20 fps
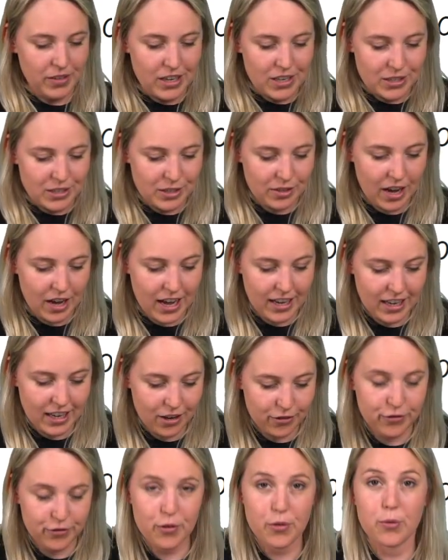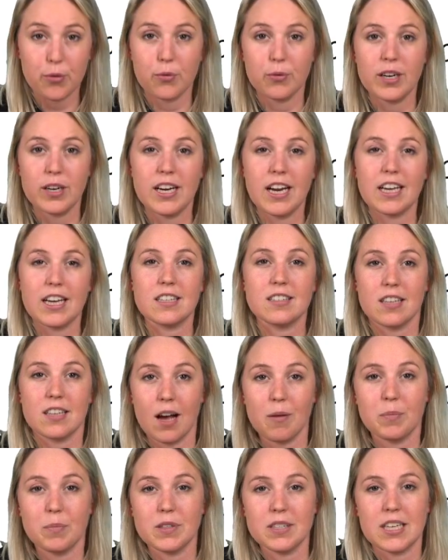So I have 3
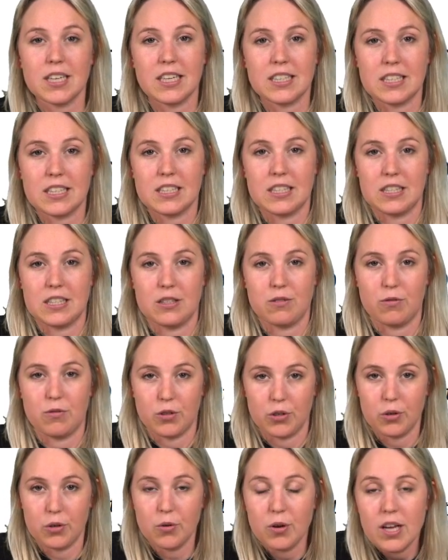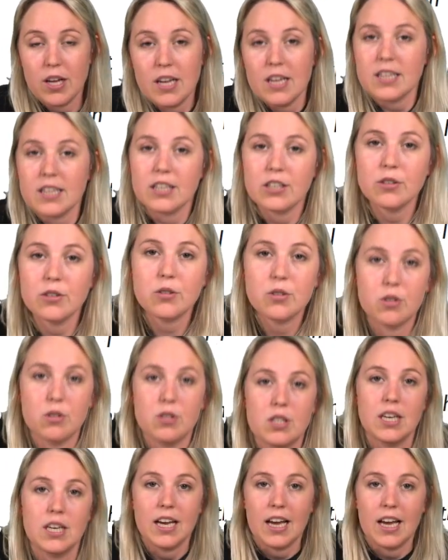example sentences for you that you could